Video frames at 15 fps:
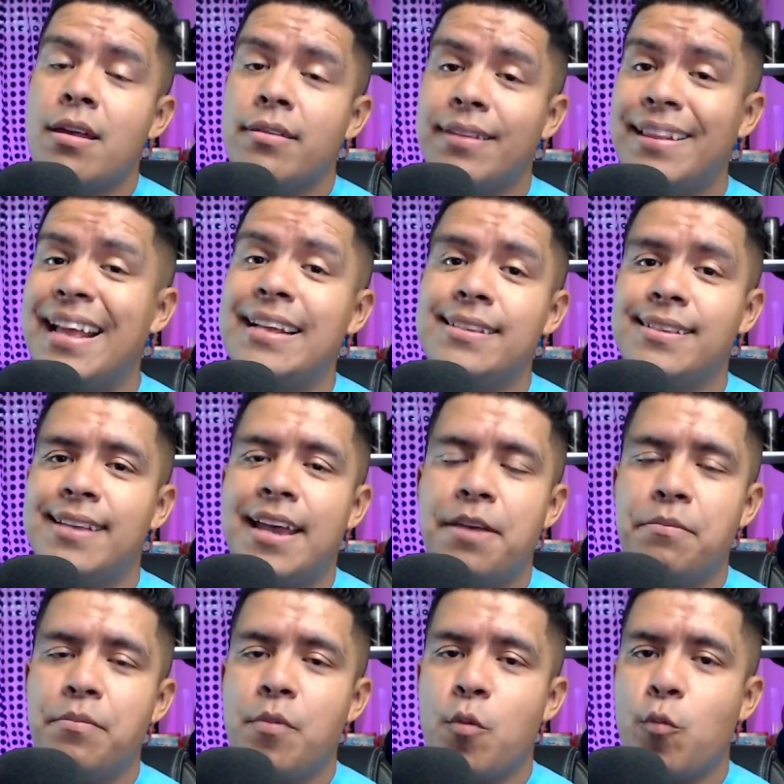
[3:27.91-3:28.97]
The last
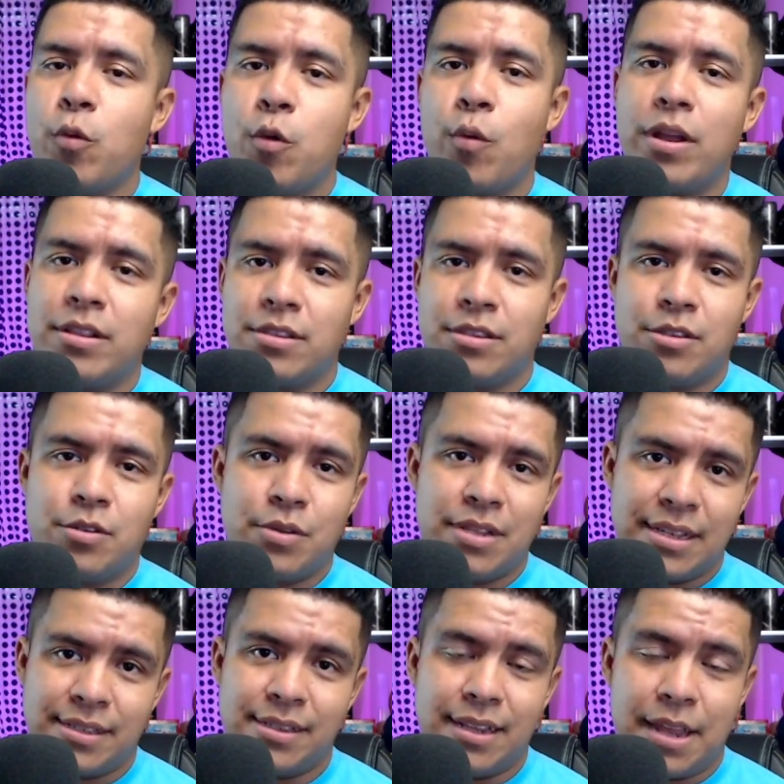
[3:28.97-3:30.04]
time we went to
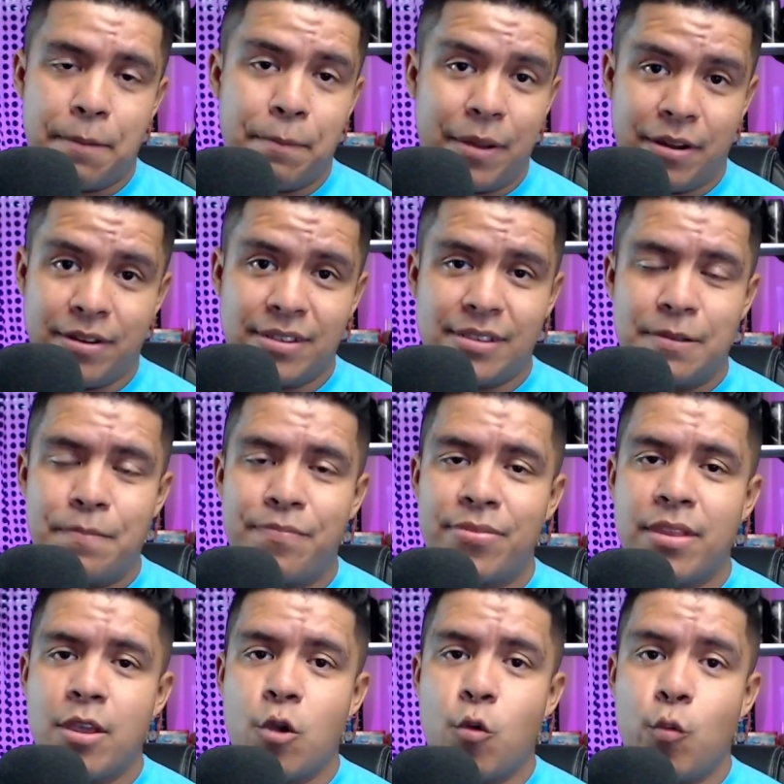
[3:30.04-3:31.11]
Disneyland Paris,
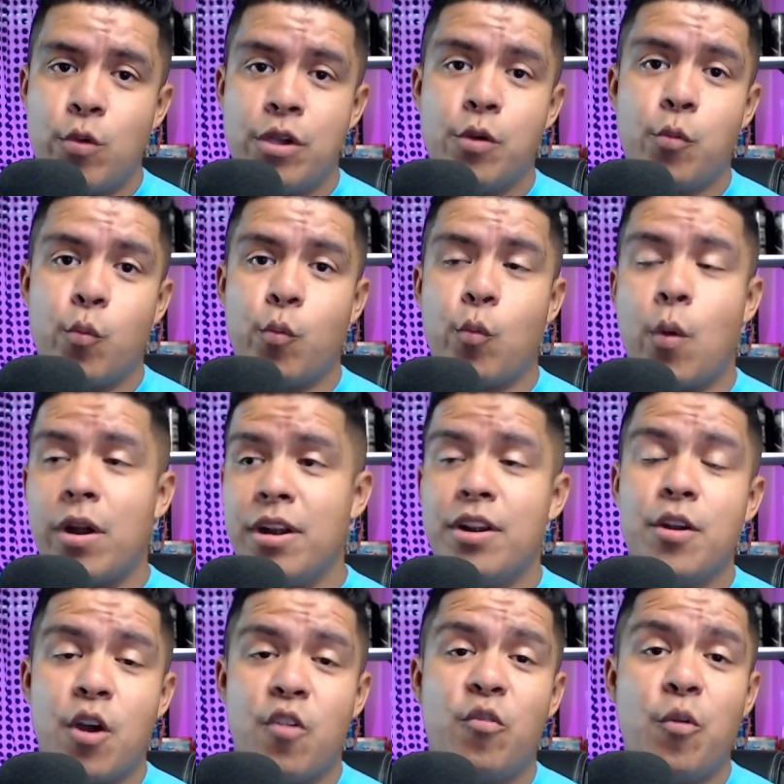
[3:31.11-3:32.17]
we wanted
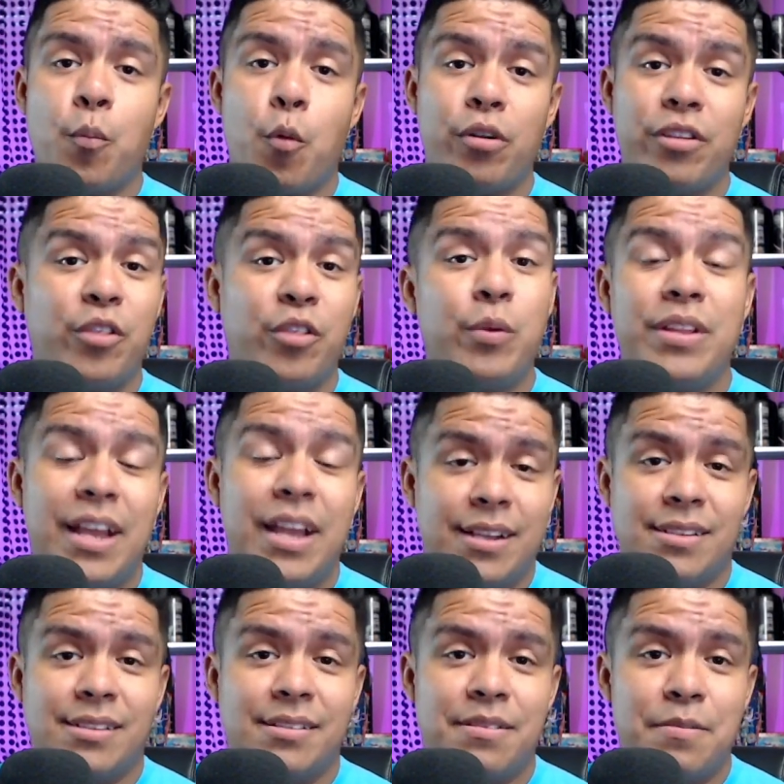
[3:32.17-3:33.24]
to go for more than 3
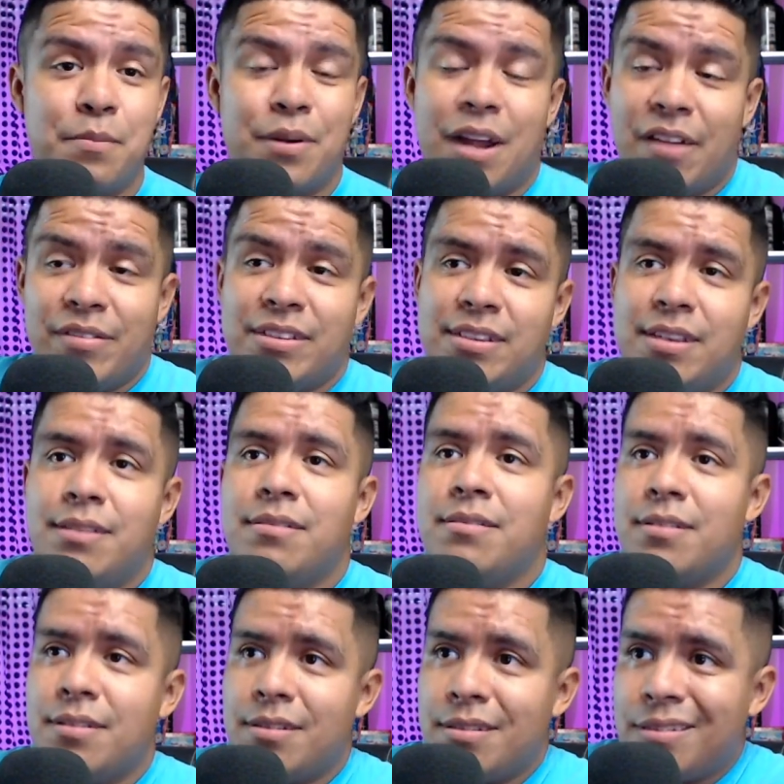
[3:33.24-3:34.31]
days, but obviously
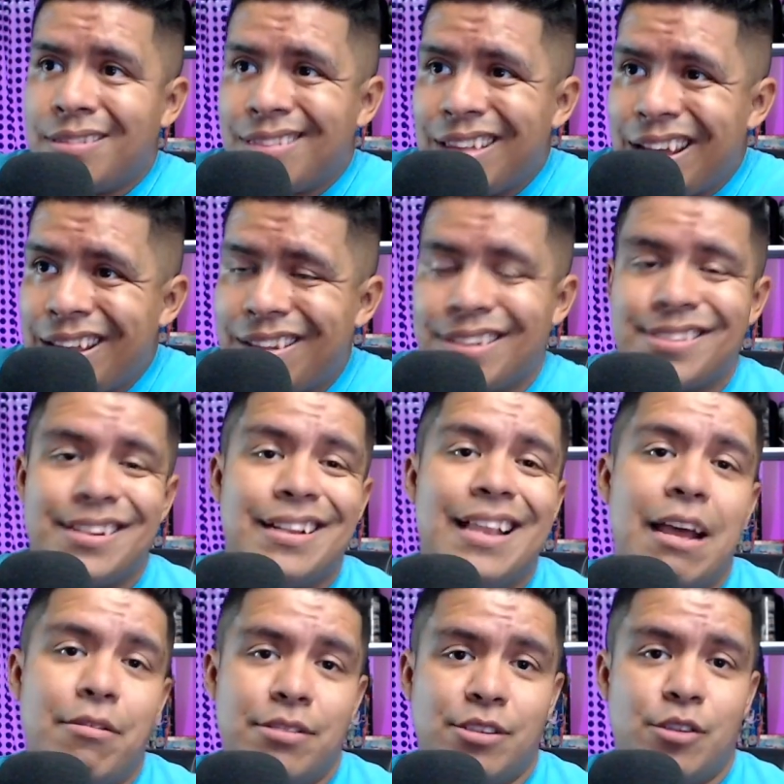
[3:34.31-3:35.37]
it doesn't
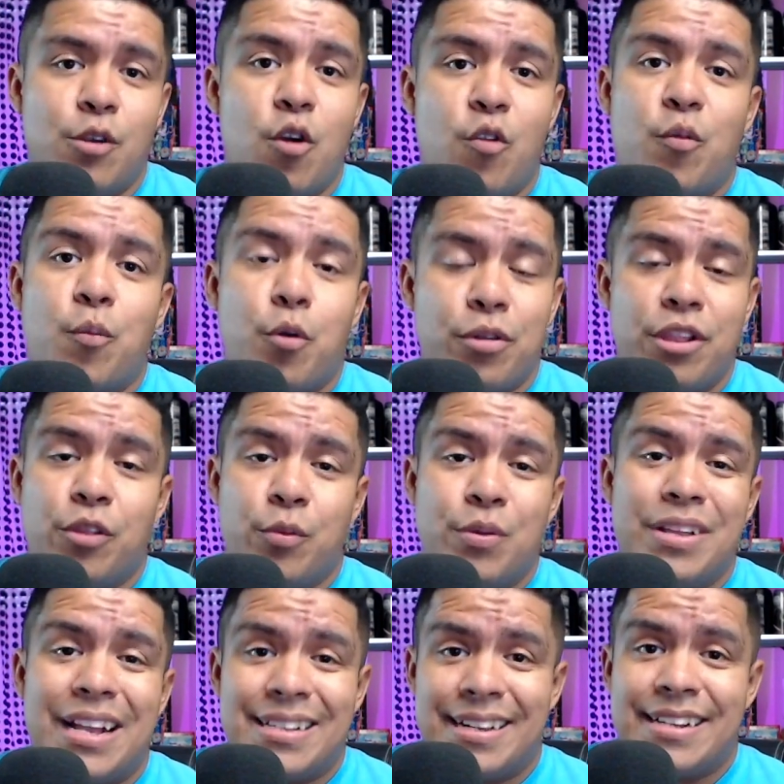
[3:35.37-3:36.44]
allow us to go for more than
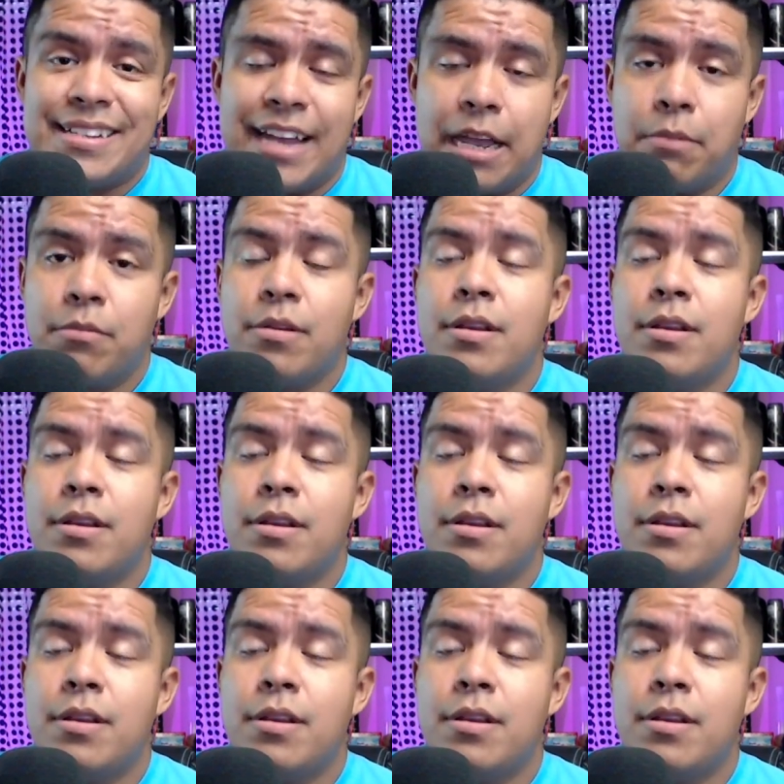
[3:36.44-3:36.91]
3 days at a time.